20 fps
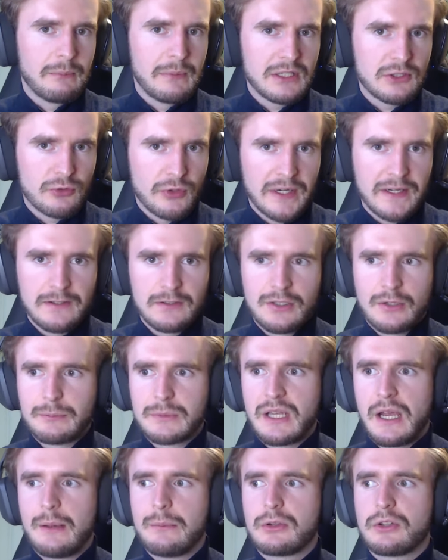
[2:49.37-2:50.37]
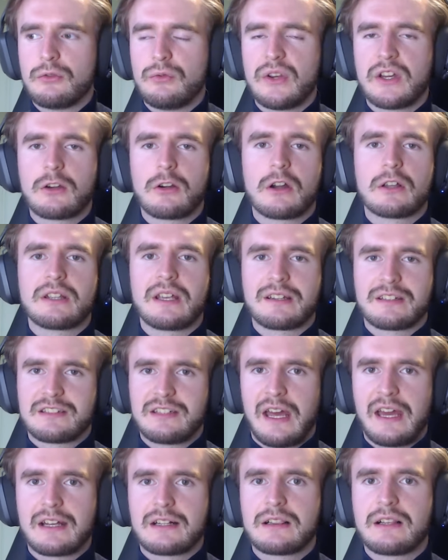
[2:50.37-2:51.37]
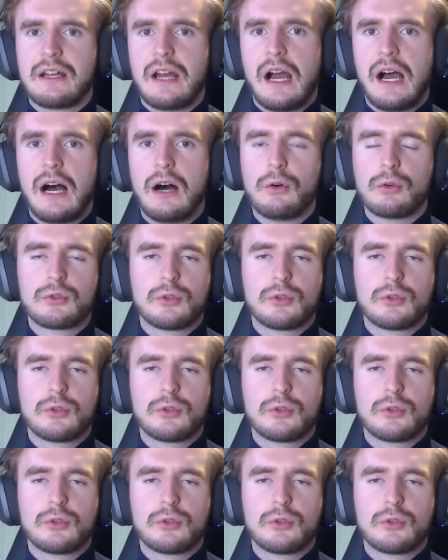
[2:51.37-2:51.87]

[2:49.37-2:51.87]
tricky sometimes to figure out exactly how